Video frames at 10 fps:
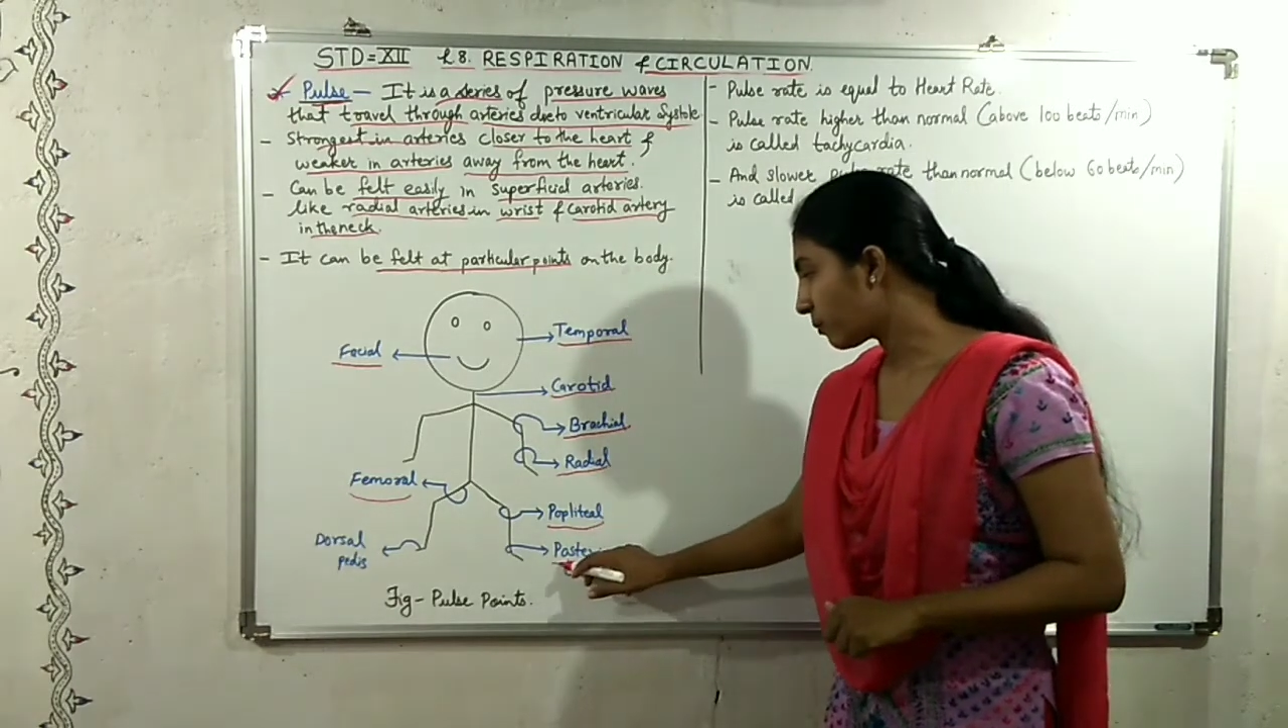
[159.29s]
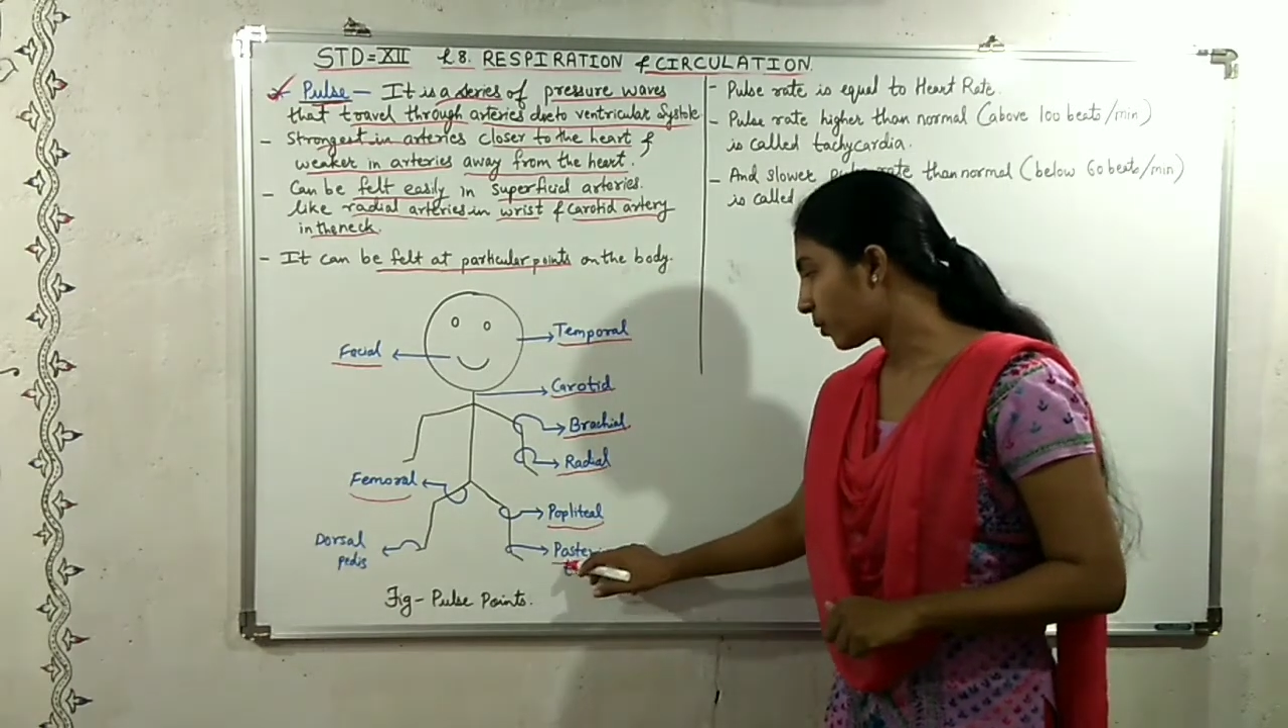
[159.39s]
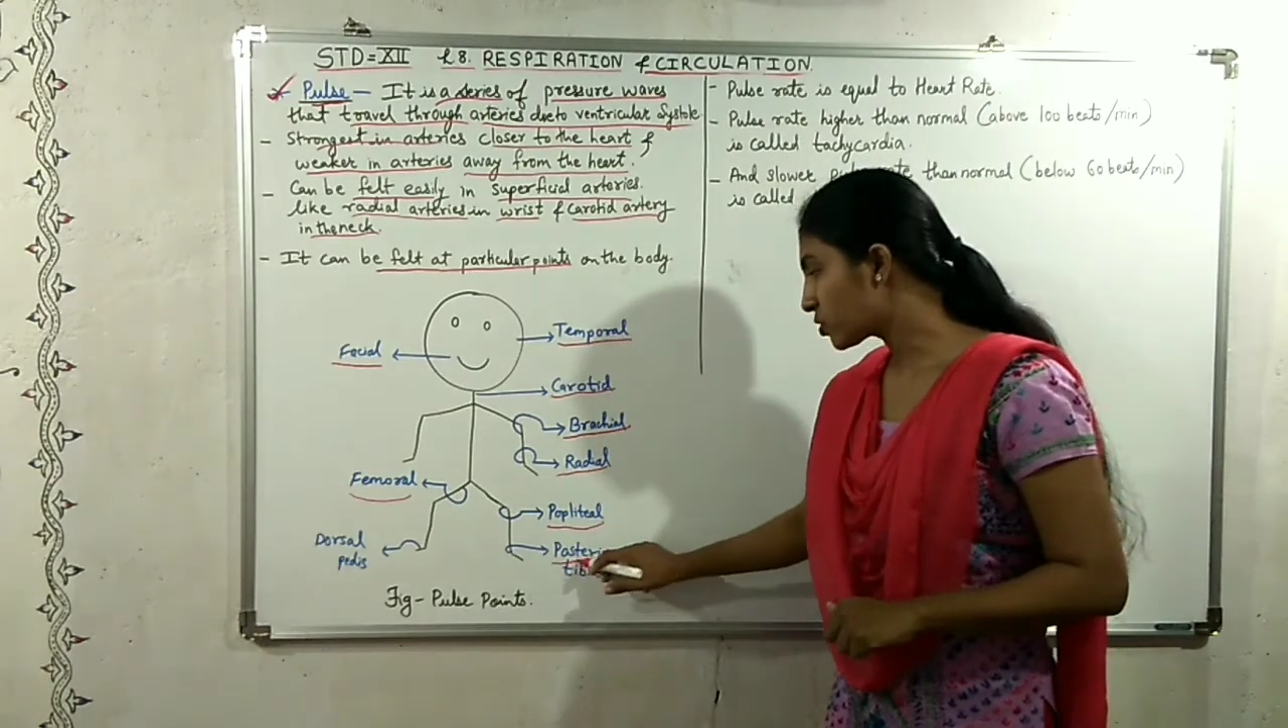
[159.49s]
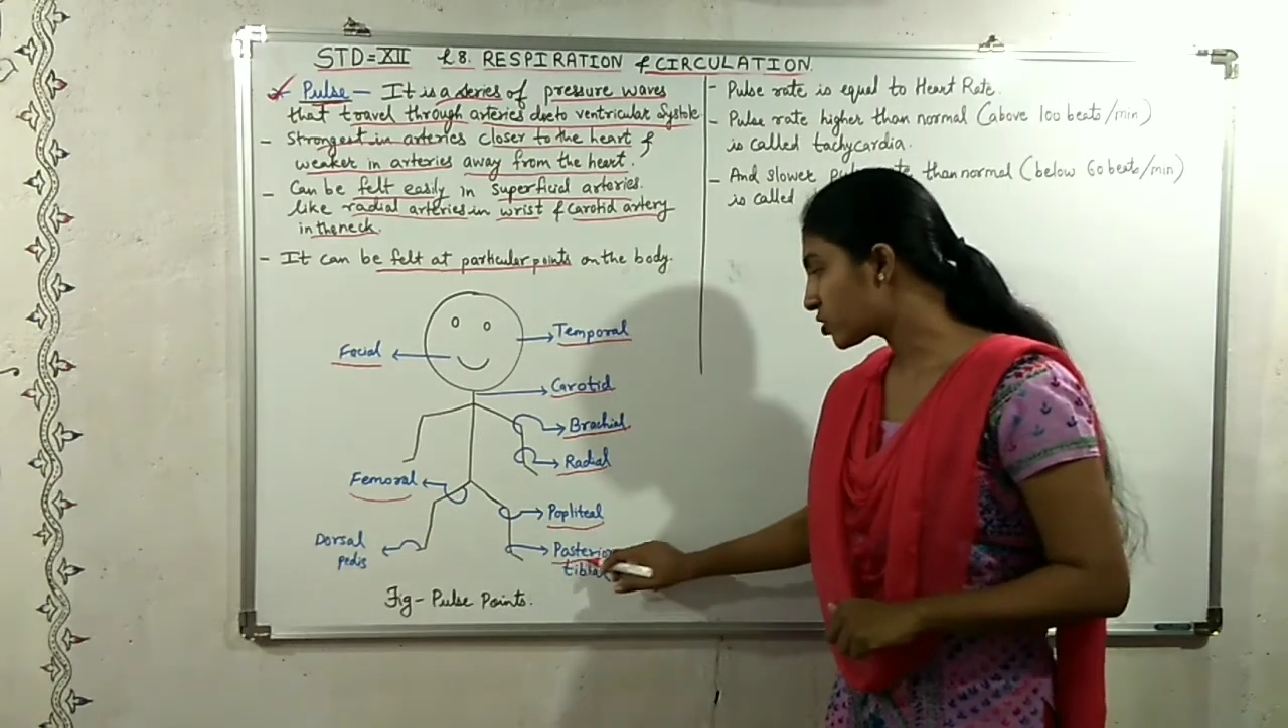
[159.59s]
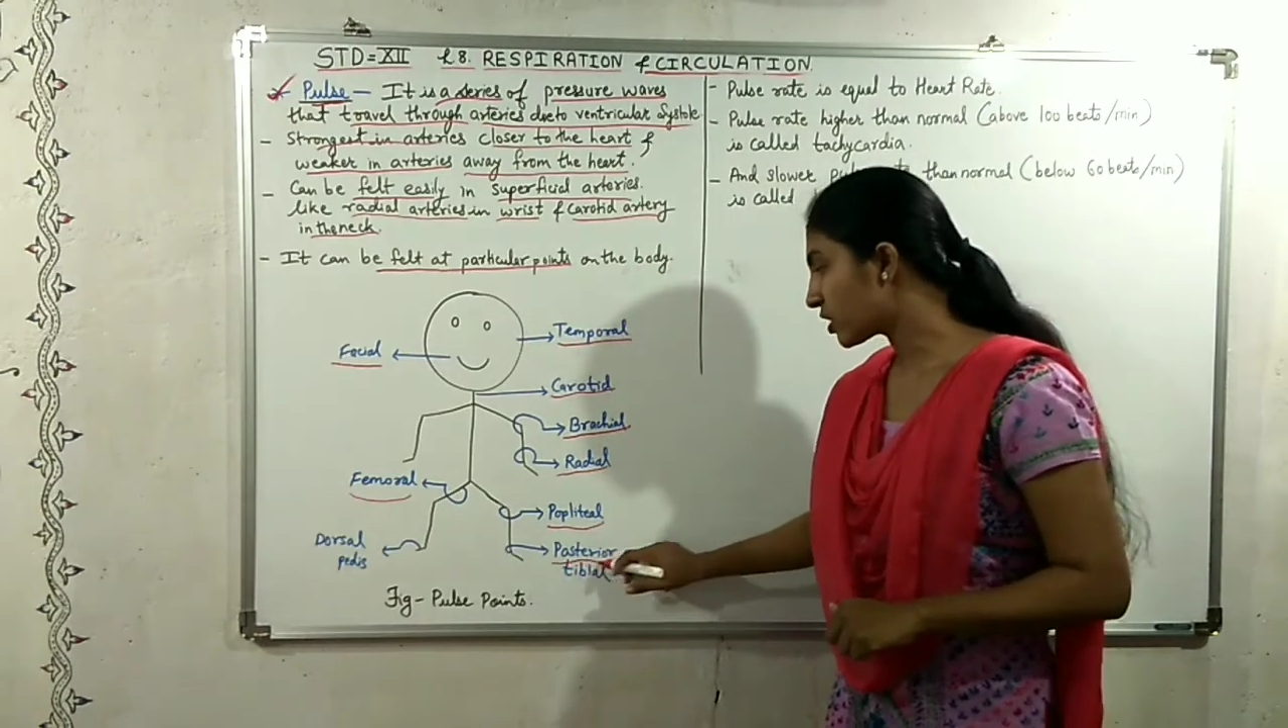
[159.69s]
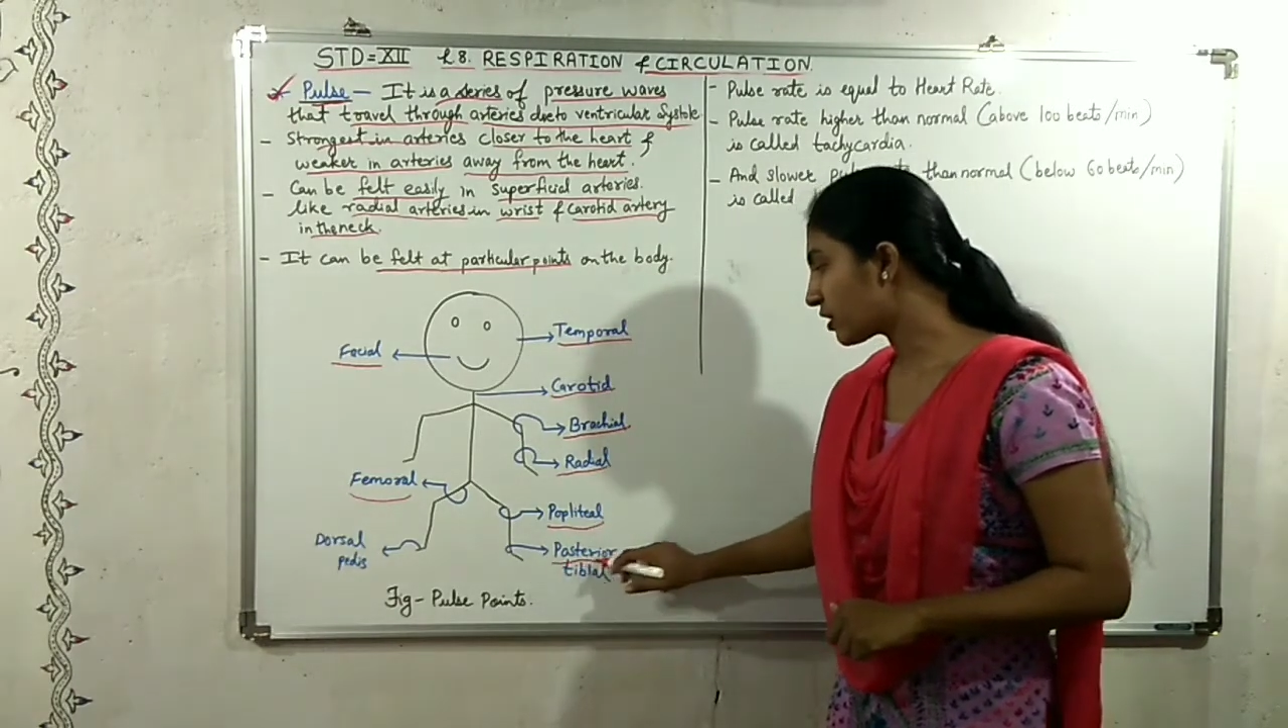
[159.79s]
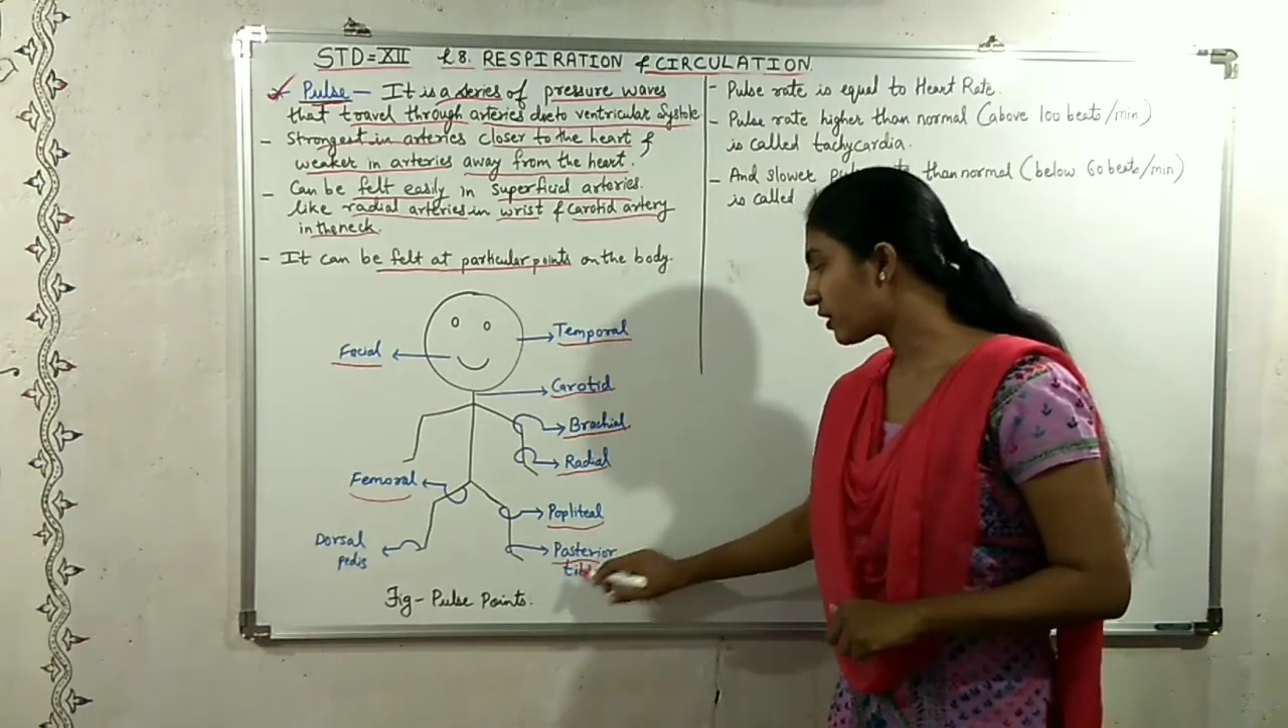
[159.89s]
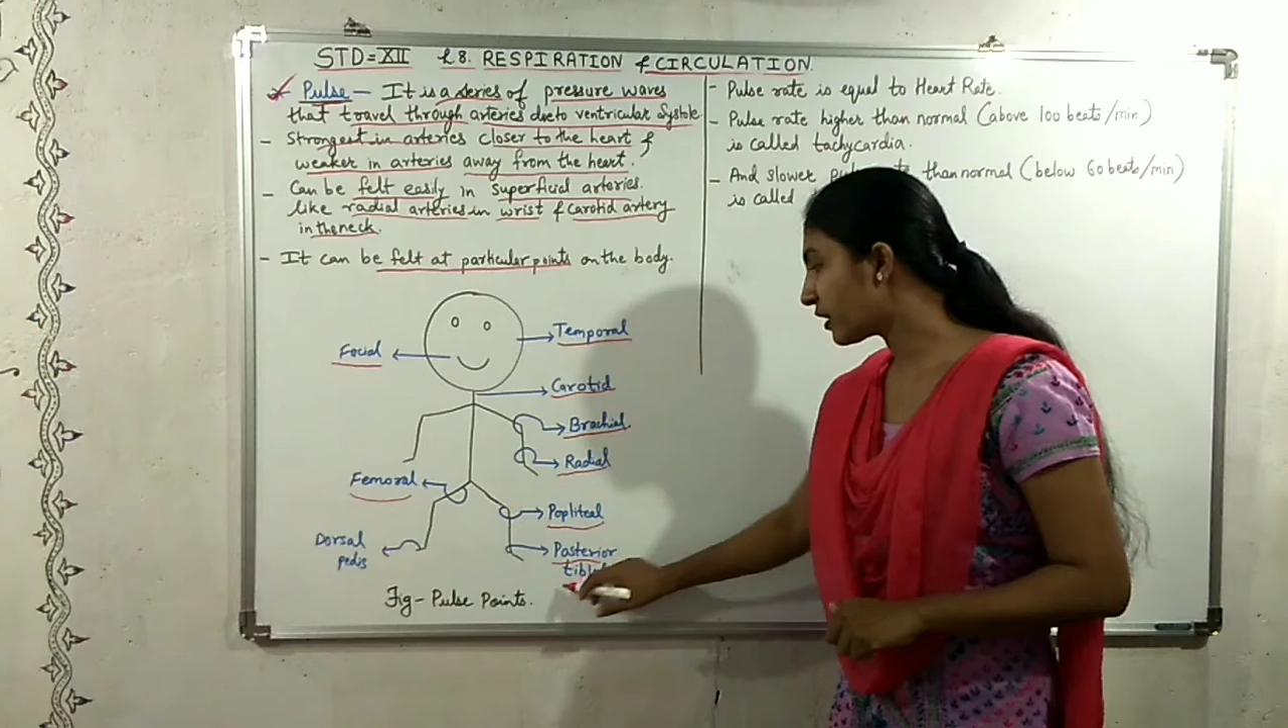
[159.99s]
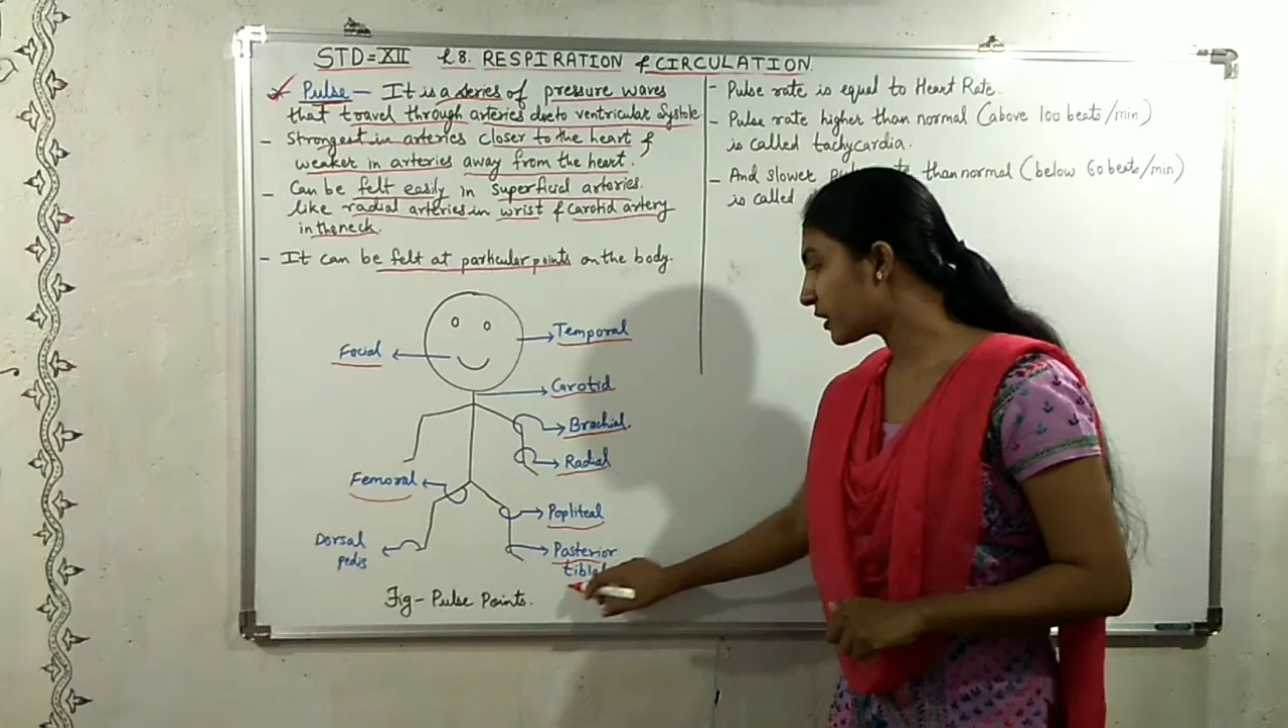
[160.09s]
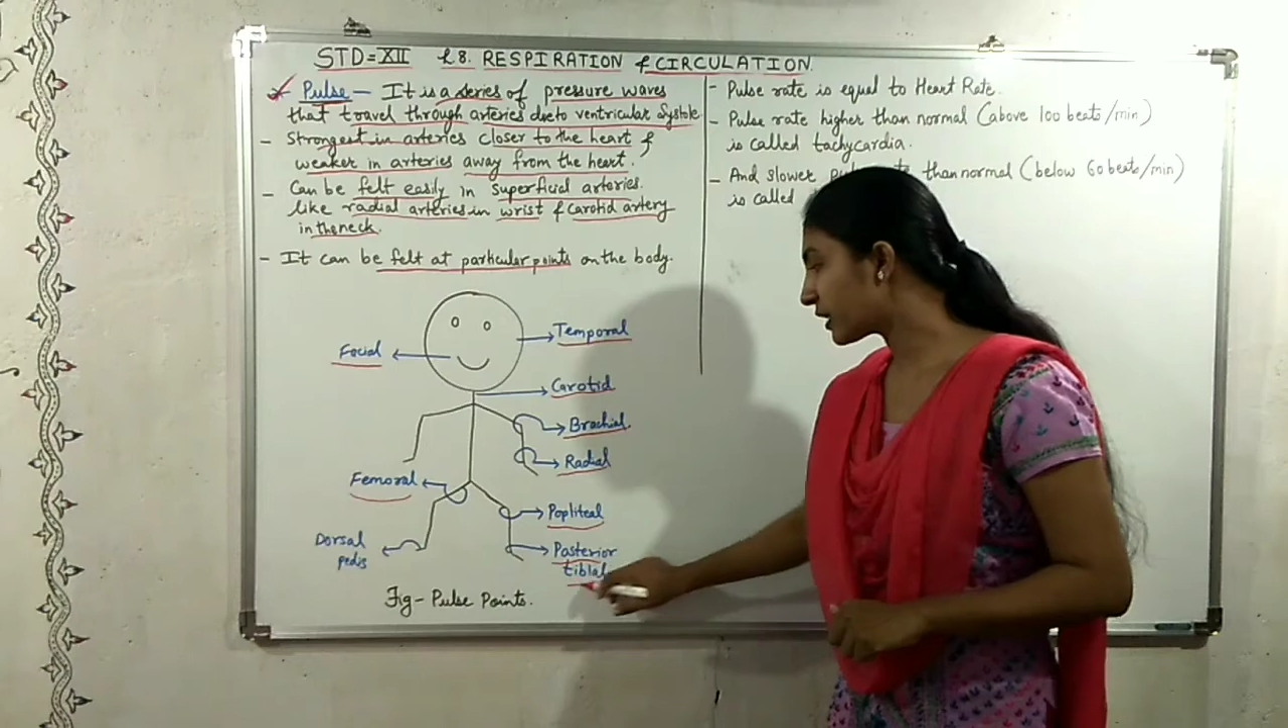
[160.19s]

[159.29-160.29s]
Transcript: posterior